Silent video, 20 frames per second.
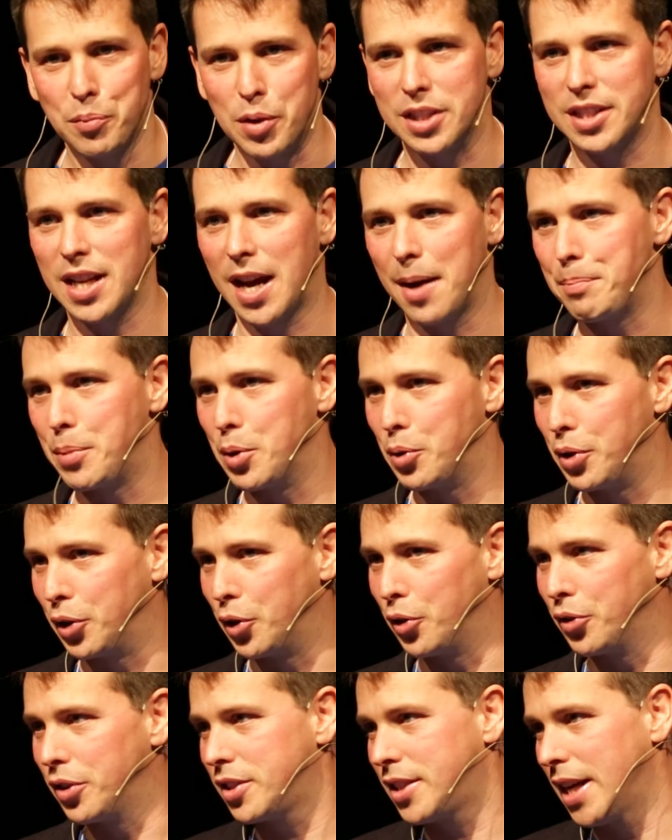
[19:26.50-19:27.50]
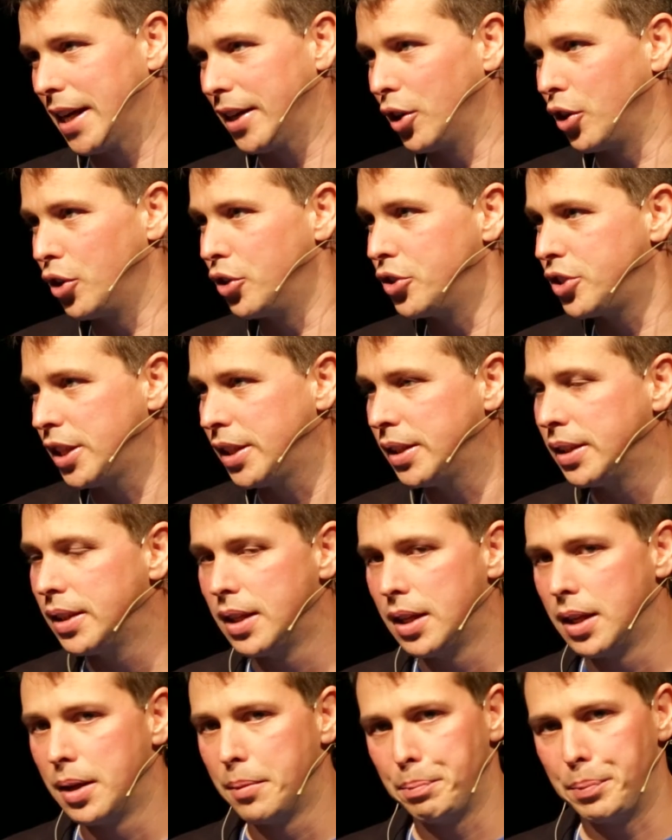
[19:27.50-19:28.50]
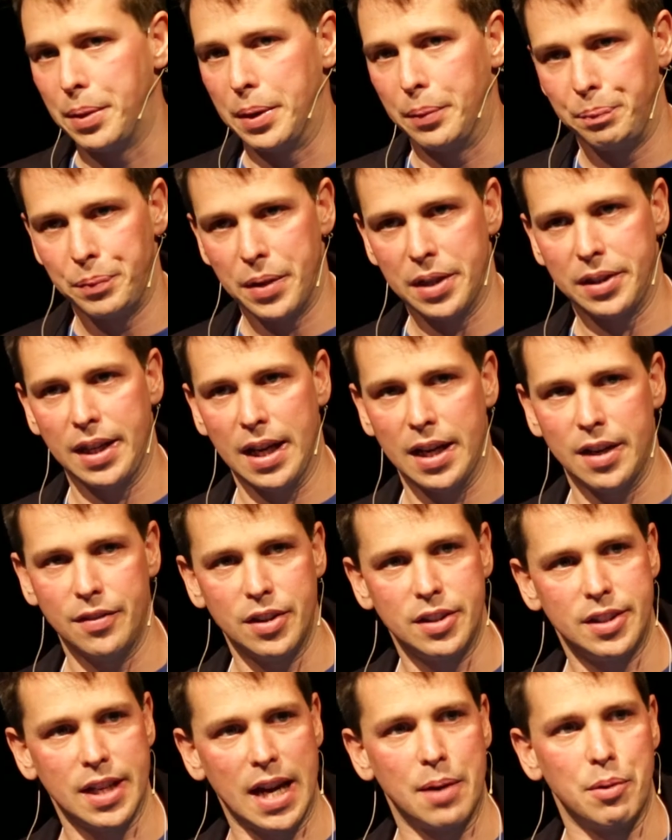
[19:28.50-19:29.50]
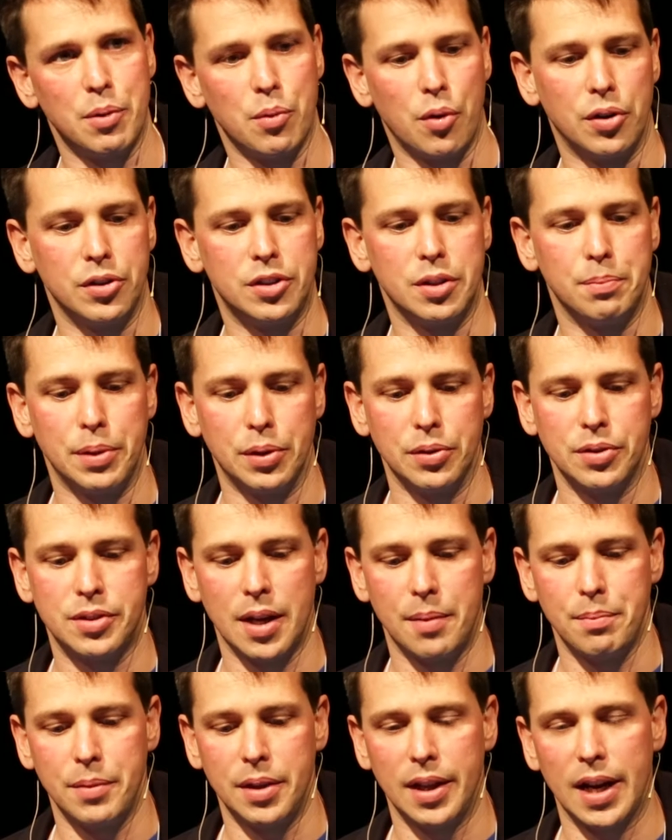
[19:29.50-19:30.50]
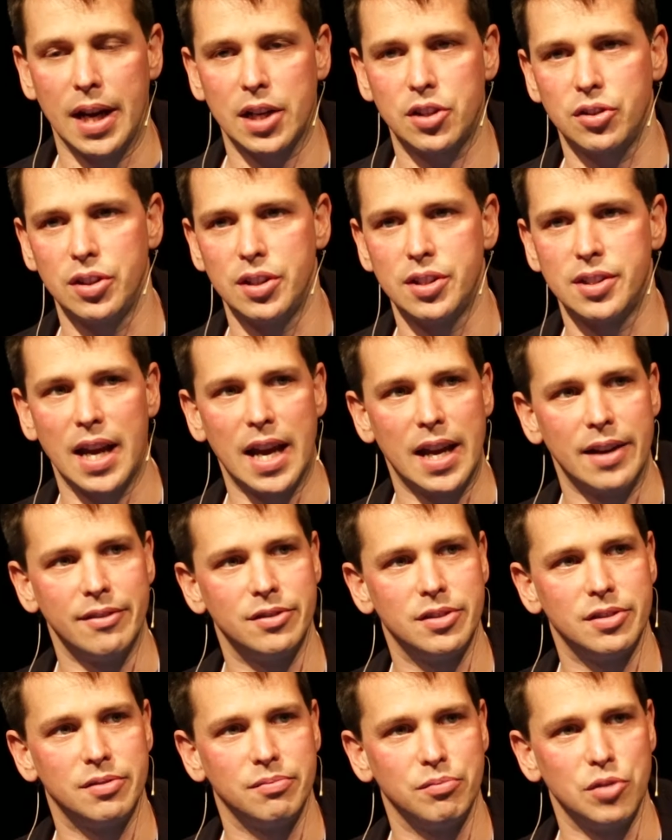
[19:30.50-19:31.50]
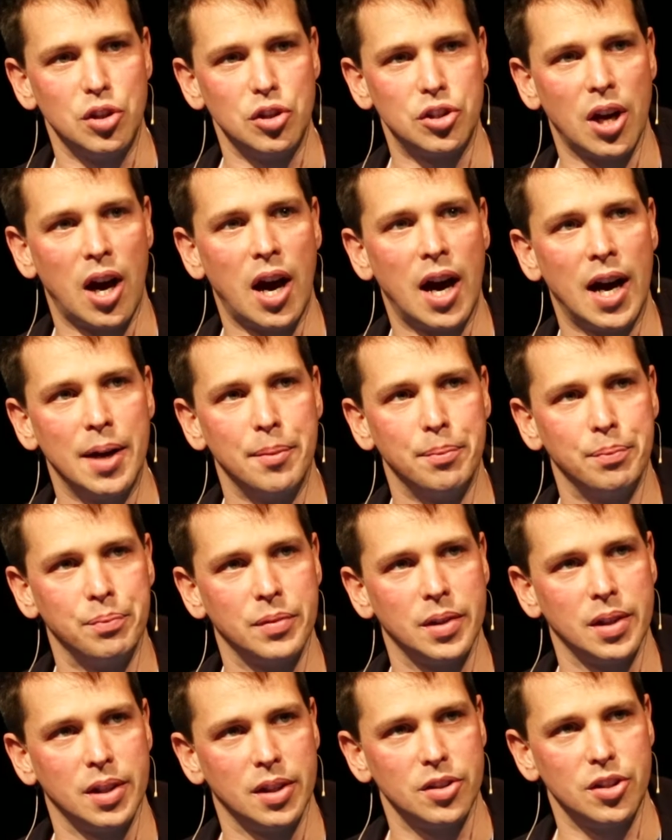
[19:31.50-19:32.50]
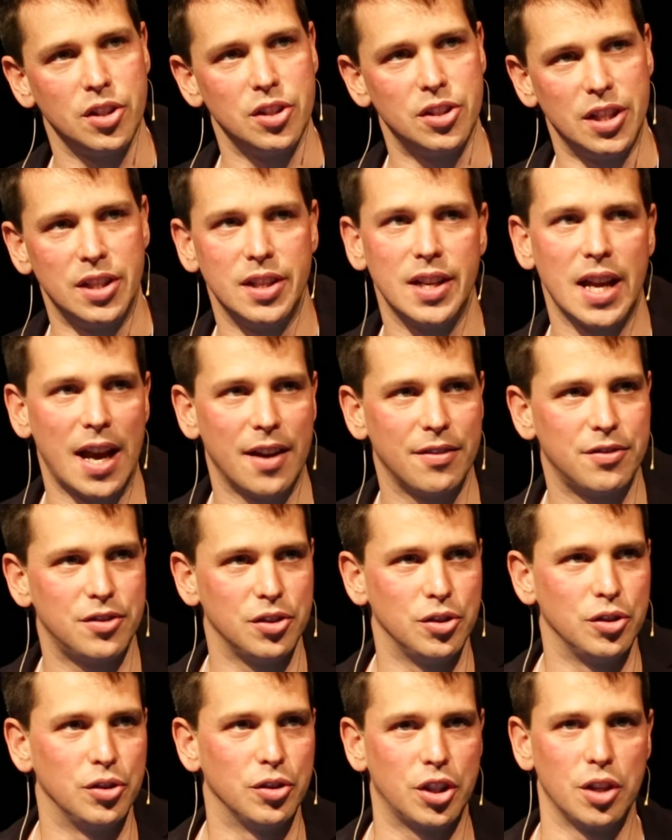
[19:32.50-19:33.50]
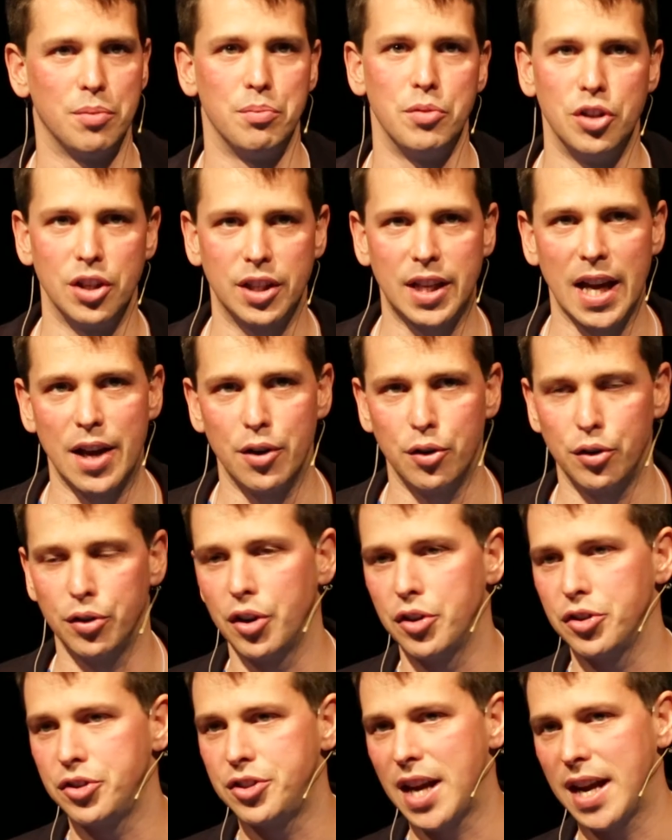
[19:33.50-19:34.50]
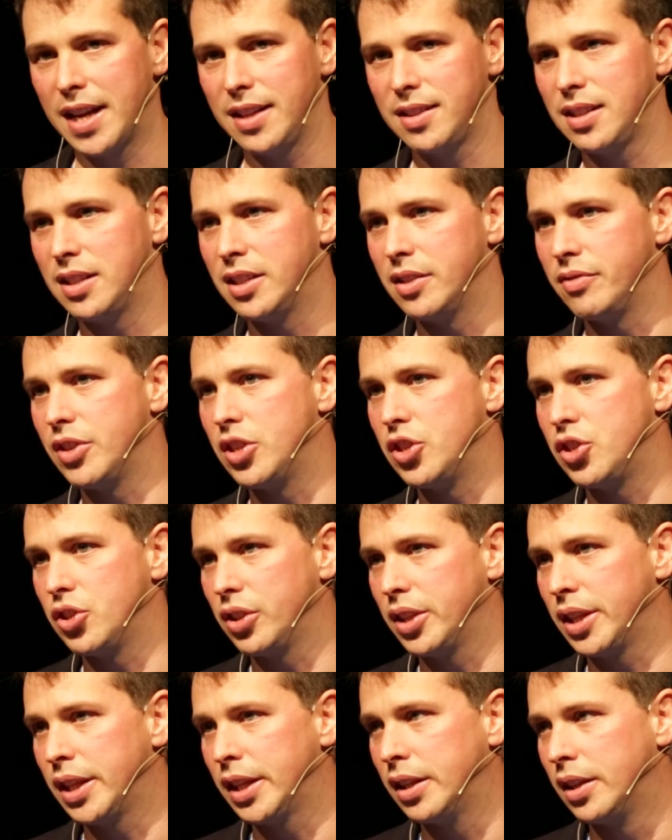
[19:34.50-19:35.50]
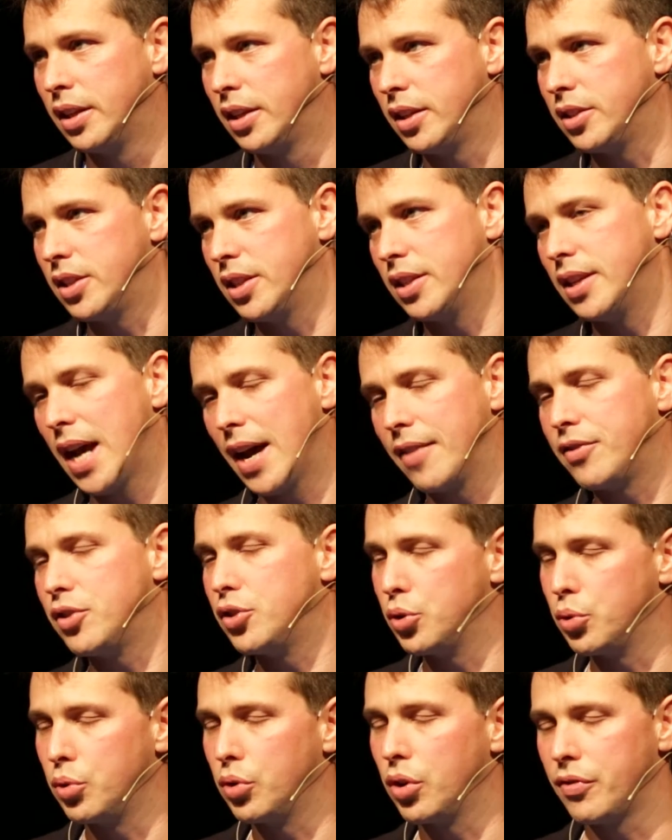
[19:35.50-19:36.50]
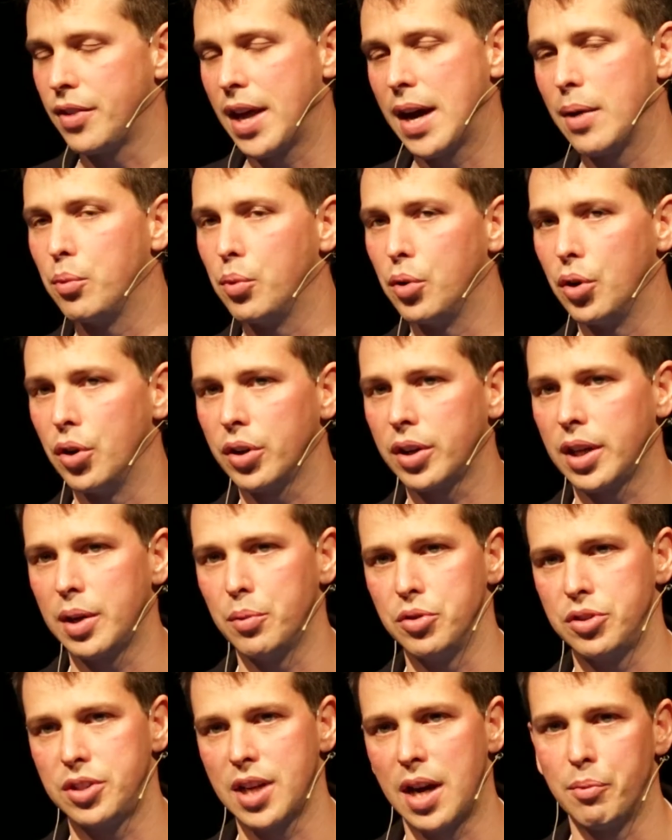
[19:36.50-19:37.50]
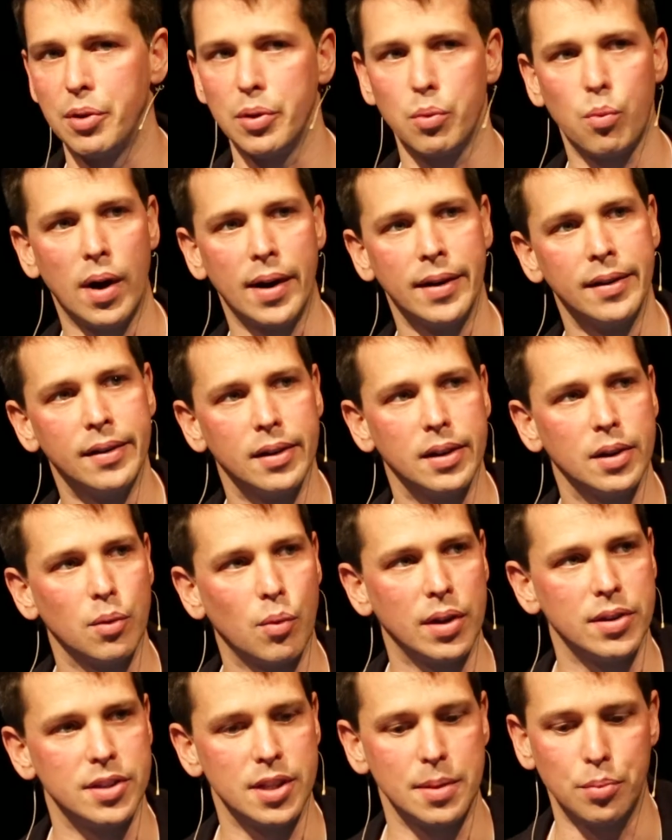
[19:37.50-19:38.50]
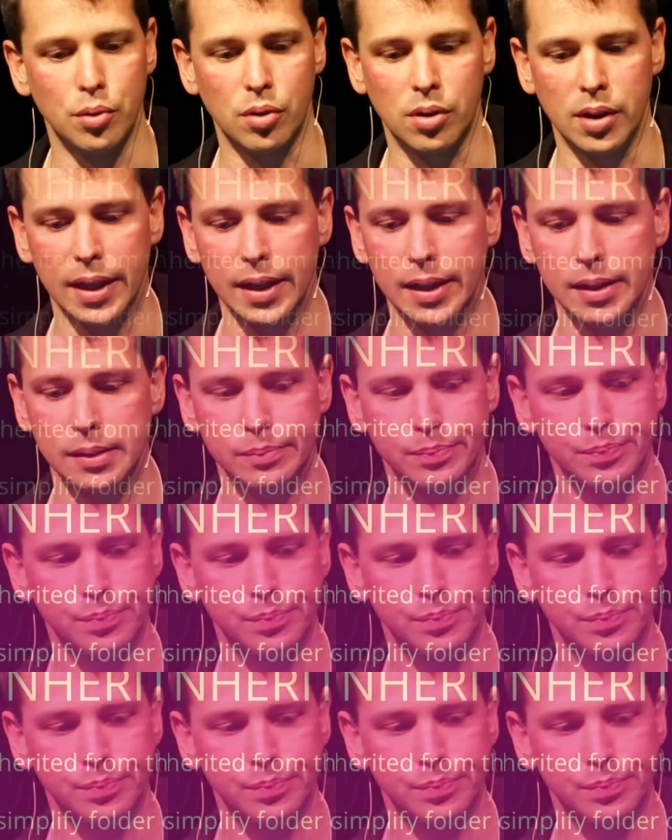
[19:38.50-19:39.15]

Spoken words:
start building all this technology, but at the end of the day, we wanted to build something that actually saved you time. So you didn't have to communicate all those dates individually, you didn't have to do all of that work. It was done with one simple click.